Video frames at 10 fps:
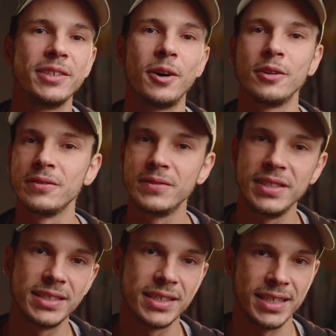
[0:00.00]
all of
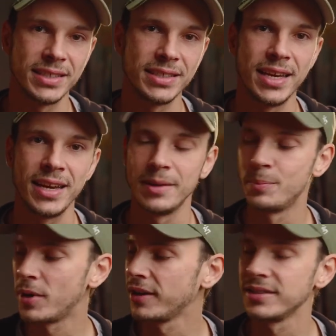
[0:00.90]
these kits and
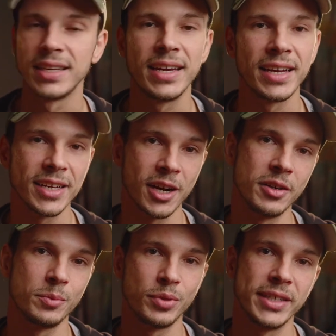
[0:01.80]
parts and
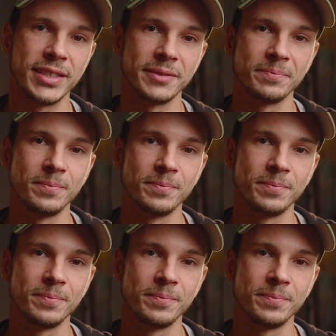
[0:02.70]
current pricing.